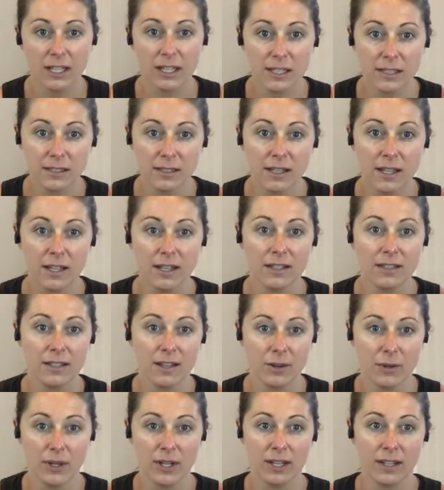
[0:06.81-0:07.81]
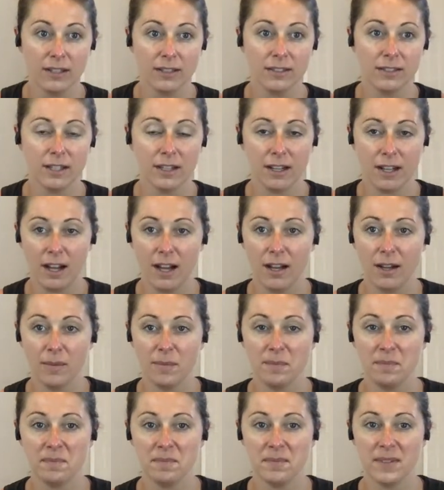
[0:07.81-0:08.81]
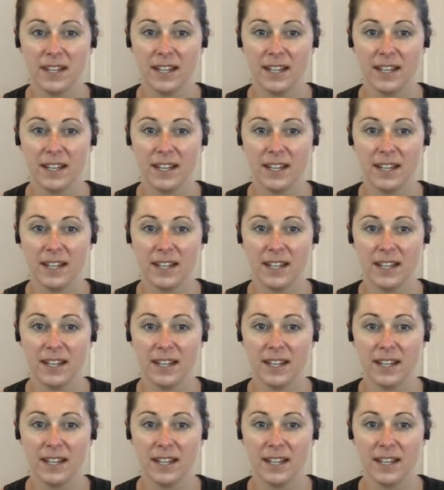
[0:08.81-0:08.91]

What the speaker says: alyssayoga.com,